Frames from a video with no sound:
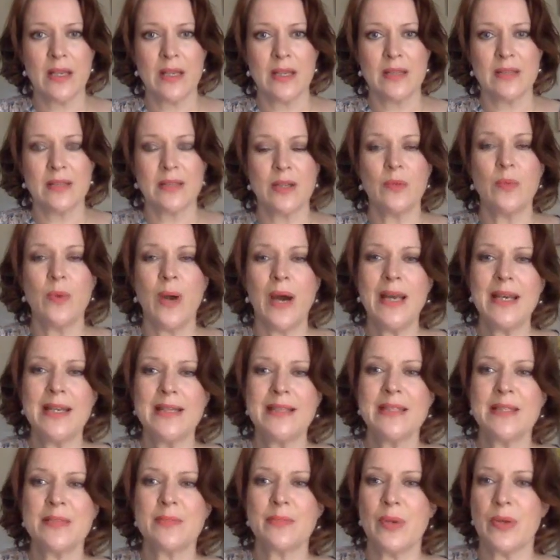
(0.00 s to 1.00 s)
So while
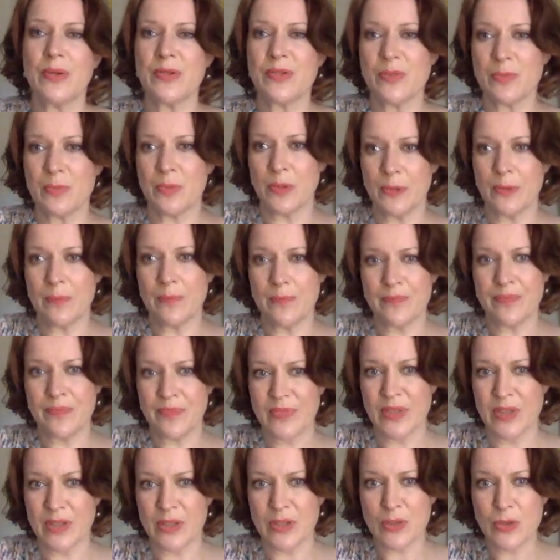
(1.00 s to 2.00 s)
it is possible
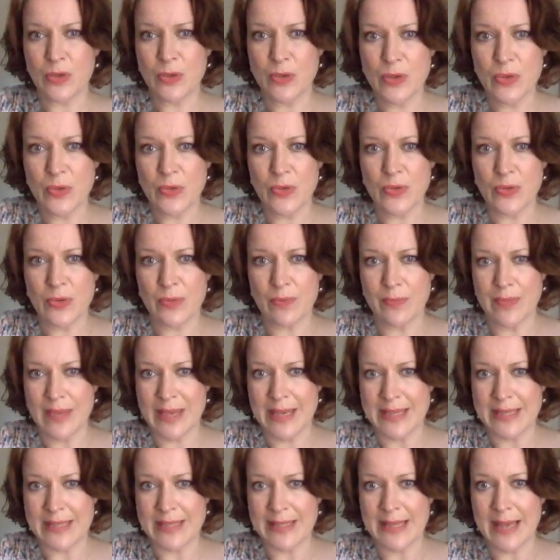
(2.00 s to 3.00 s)
that truth
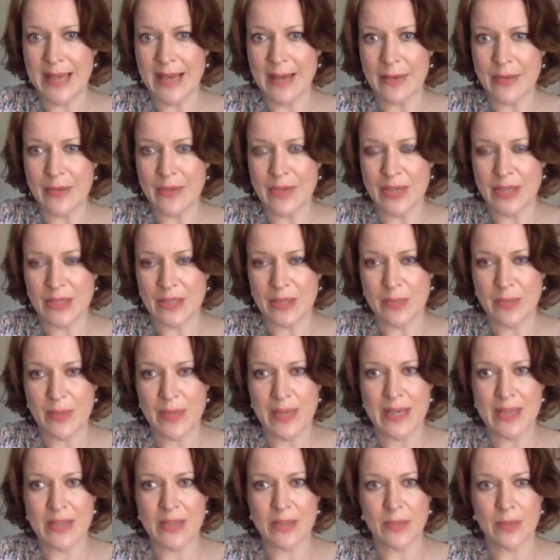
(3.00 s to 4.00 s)
means how things
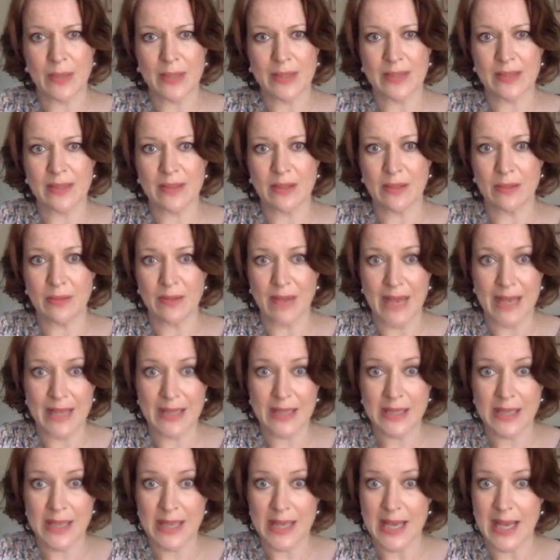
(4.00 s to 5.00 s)
appear to us
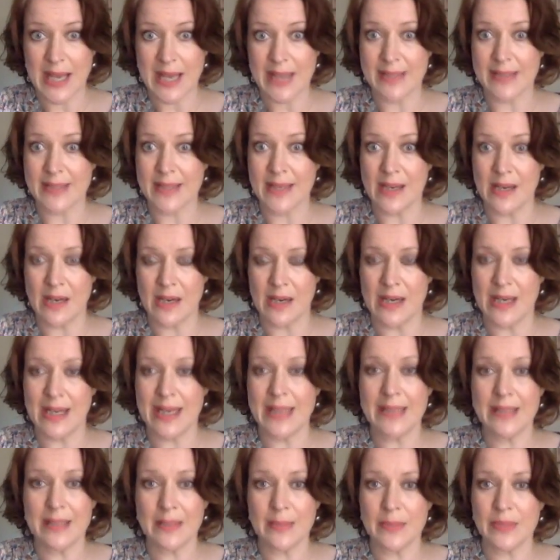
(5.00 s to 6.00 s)
correctly as they are
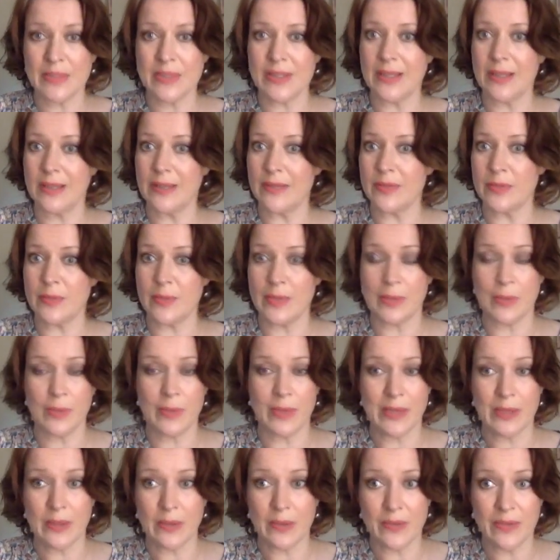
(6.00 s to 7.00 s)
in themselves when
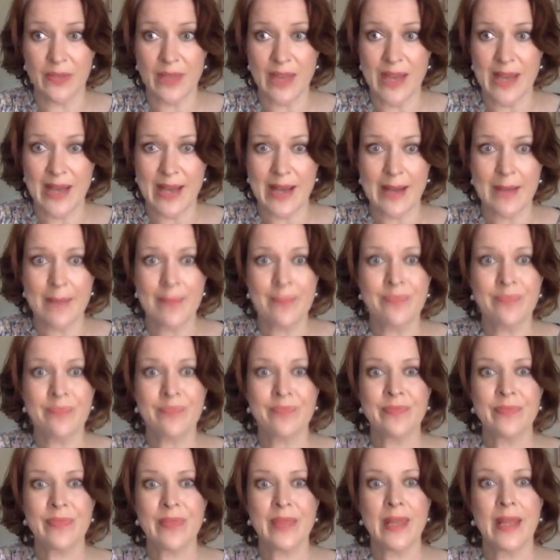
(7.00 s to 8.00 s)
we're not there,
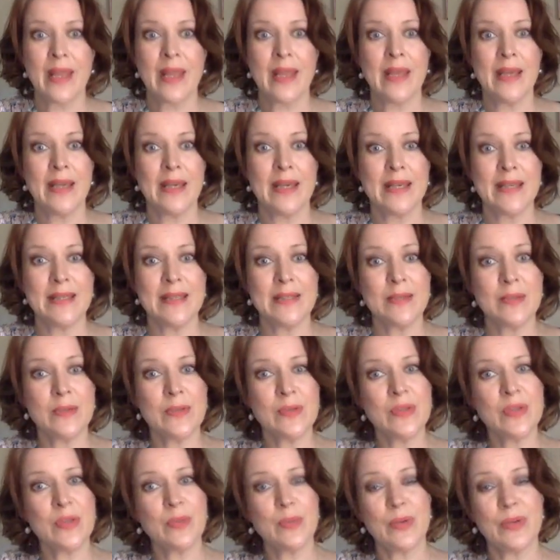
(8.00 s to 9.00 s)
it is
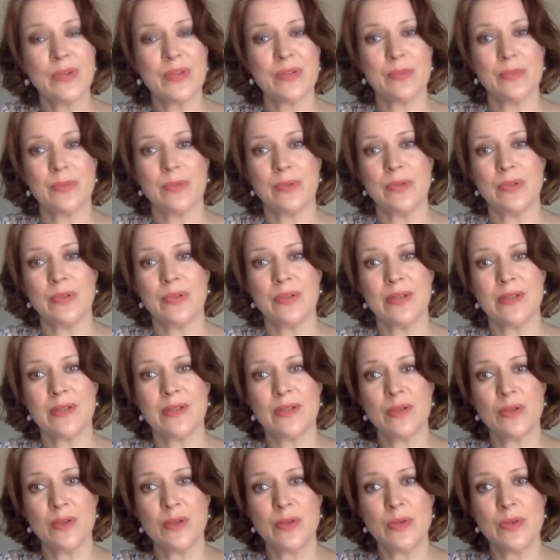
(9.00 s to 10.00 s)
also possible
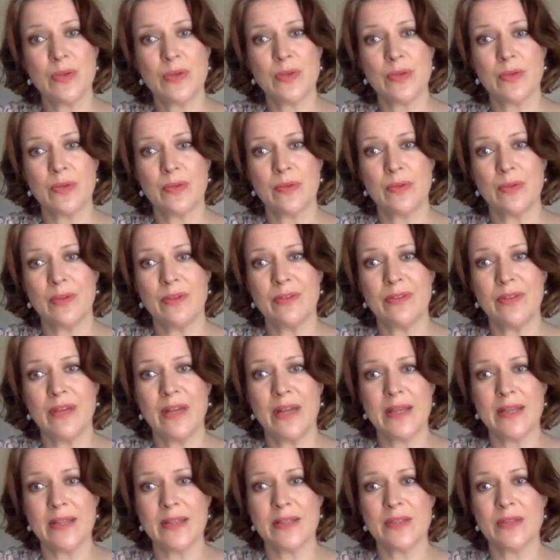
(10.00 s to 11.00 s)
that truth
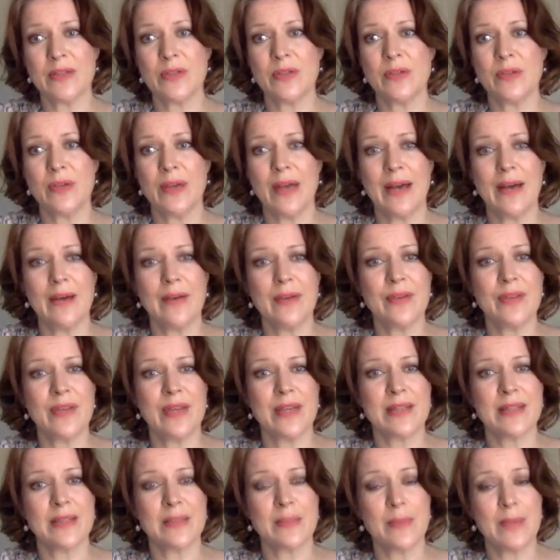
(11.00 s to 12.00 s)
refers to how
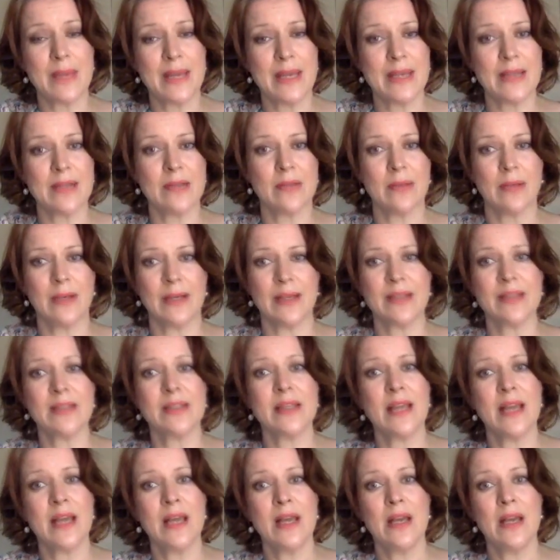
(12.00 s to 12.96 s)
things appear to us